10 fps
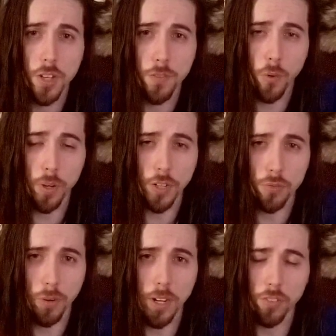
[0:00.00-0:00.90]
for each
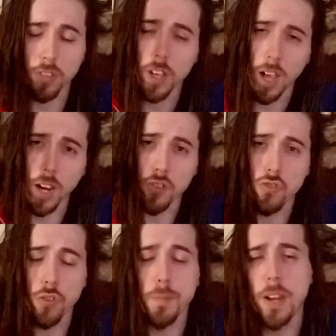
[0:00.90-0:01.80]
race, I
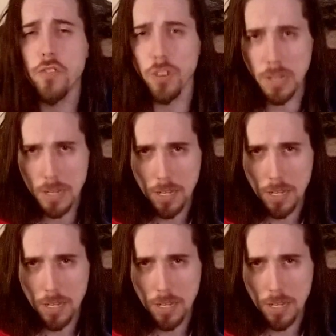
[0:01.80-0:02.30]
should mention.